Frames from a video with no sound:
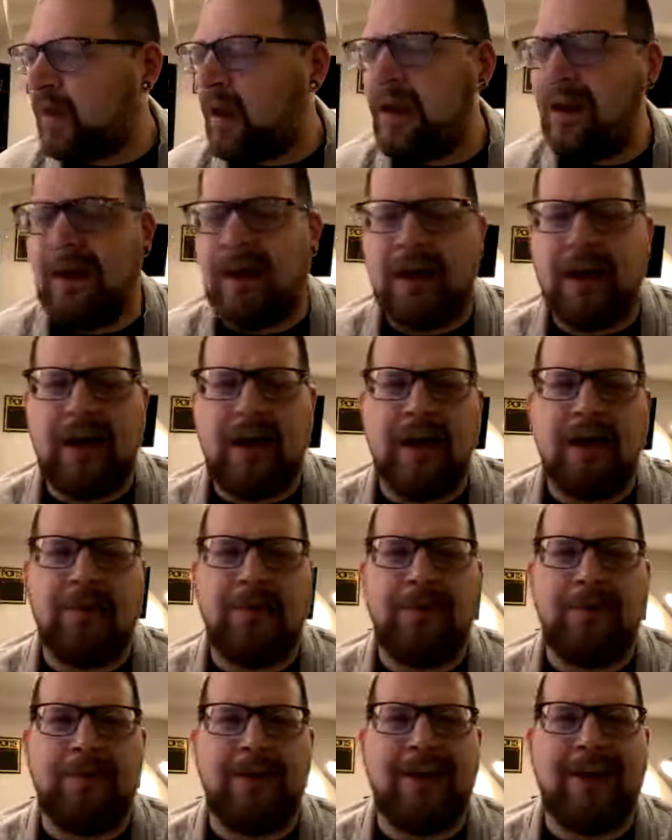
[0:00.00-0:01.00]

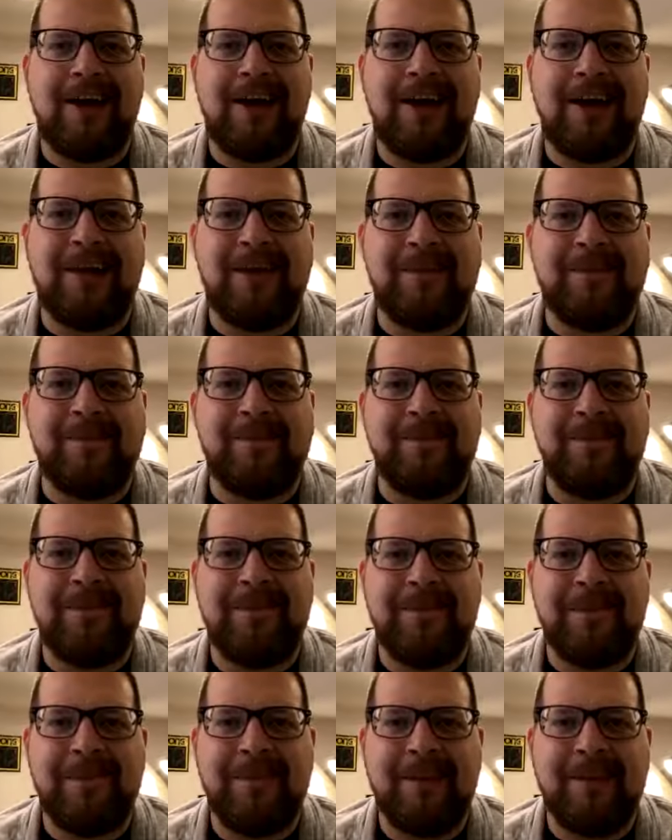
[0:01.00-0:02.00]
when I am,
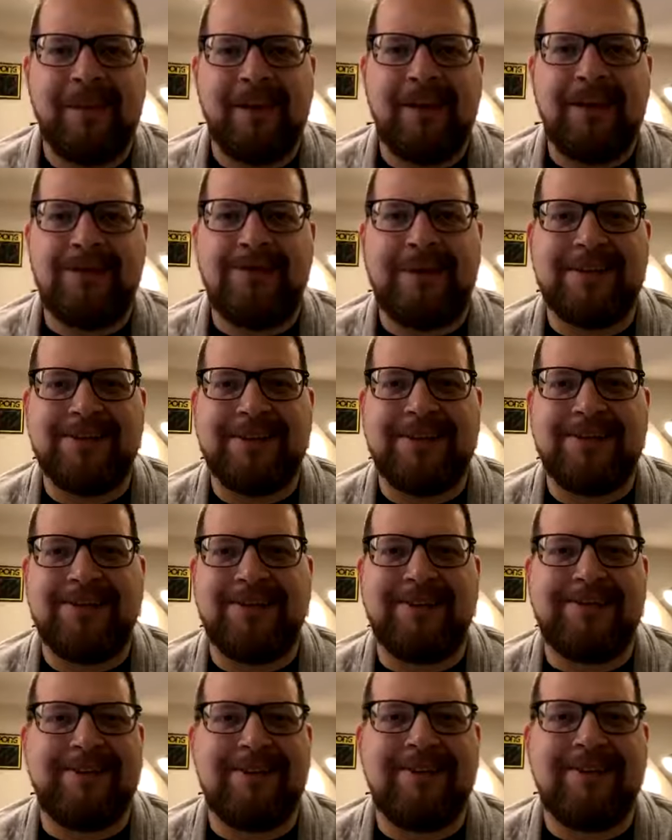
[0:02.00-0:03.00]
especially at
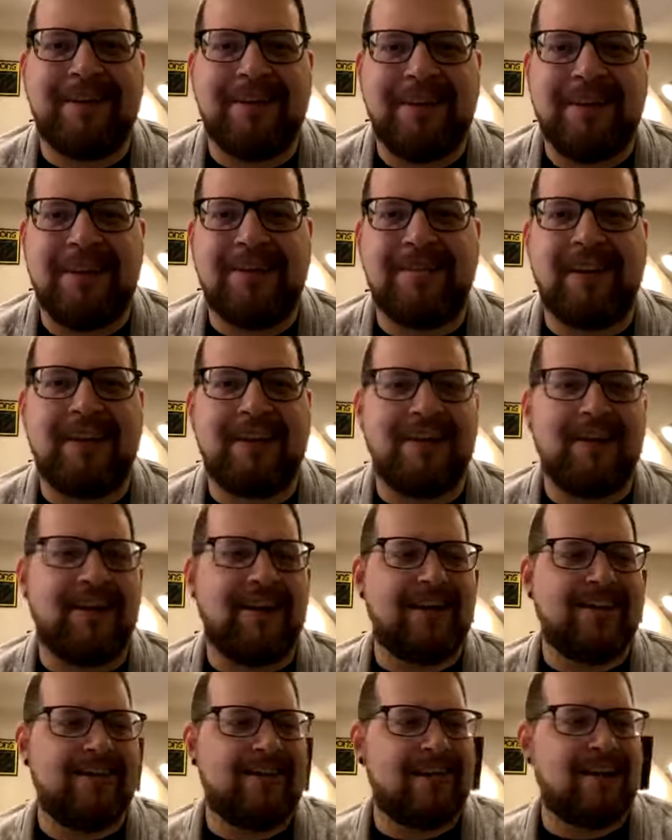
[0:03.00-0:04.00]
church on Sundays, like, all
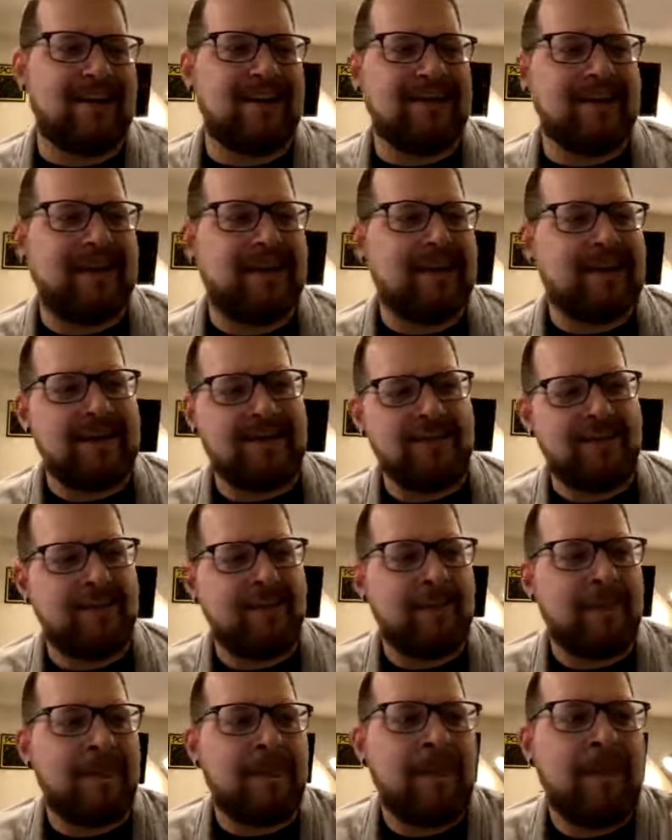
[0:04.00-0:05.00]
right, Sundays,
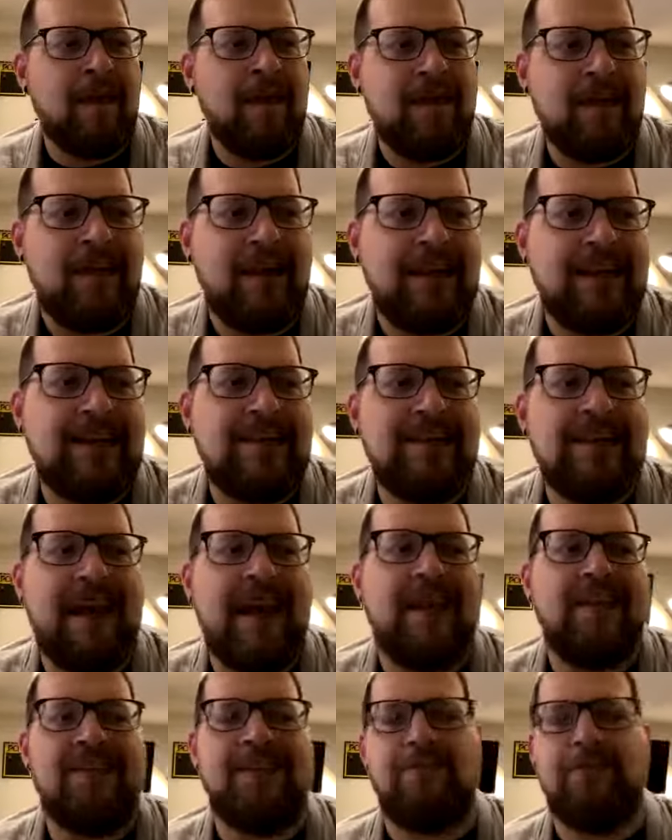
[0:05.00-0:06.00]
I get to
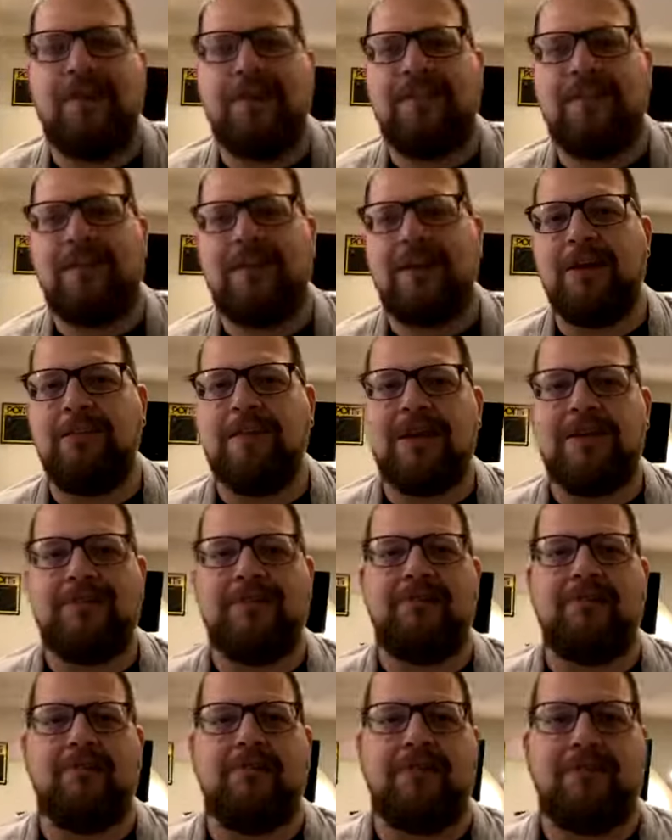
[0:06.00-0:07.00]
gather with an
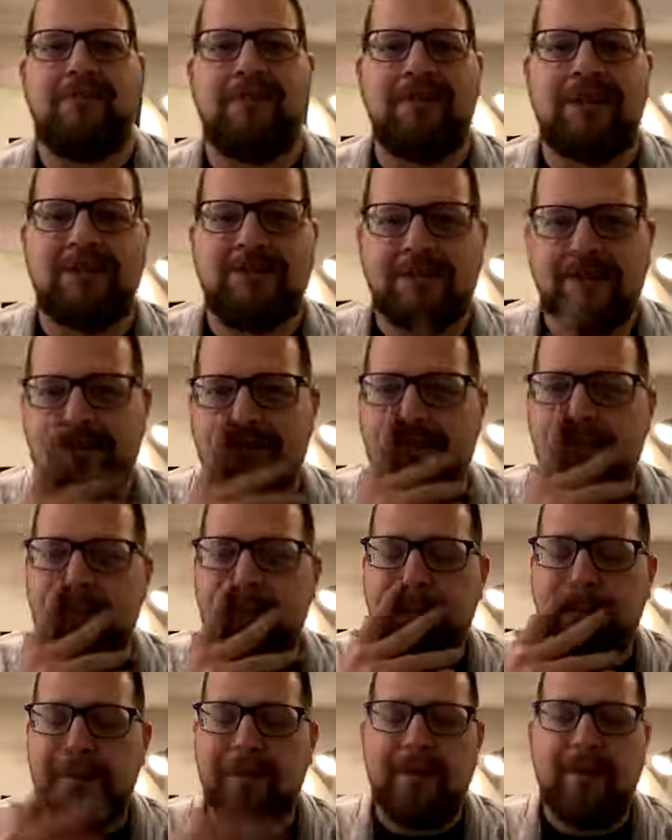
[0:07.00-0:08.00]
amazing group of believers.
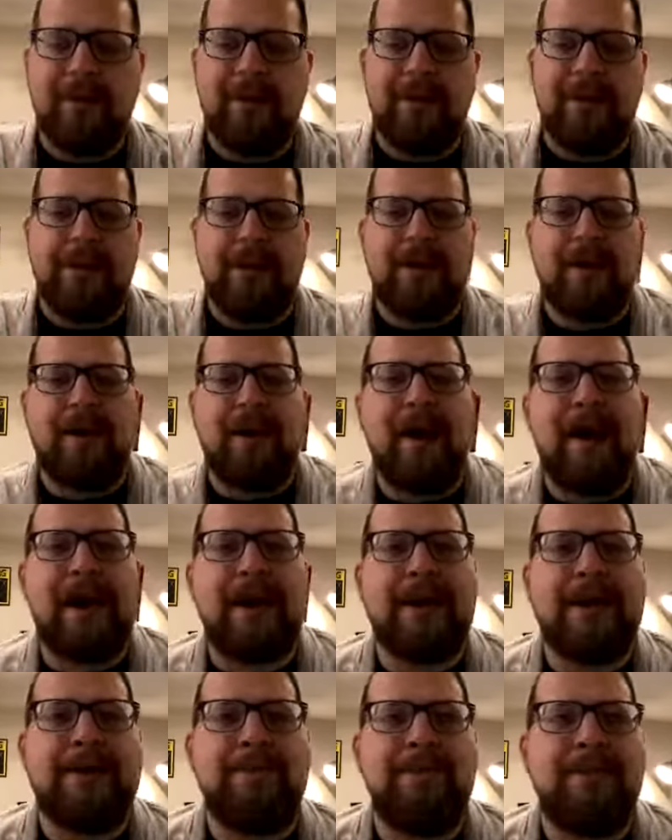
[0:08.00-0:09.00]
I
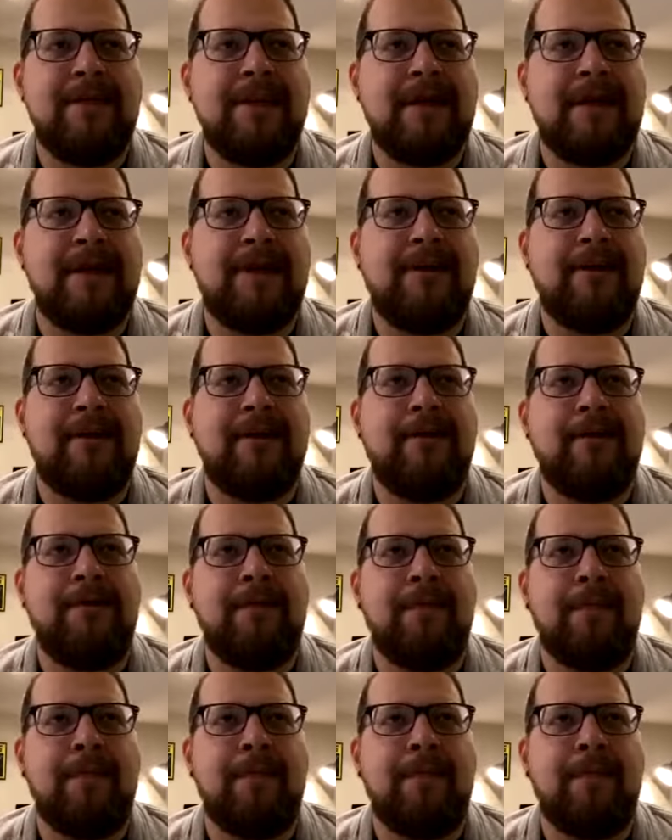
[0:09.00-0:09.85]
am there